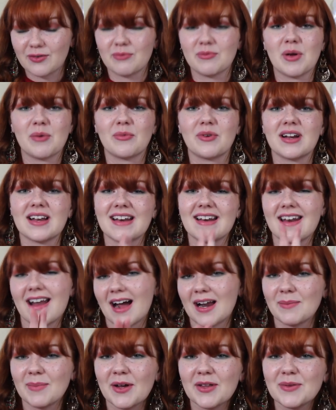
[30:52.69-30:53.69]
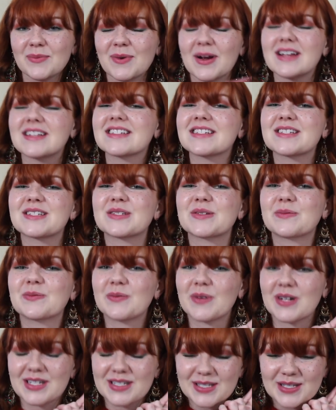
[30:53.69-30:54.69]
Remember, it not about the presents
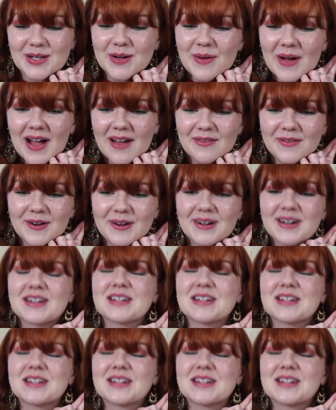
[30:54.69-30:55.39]
whatsoever.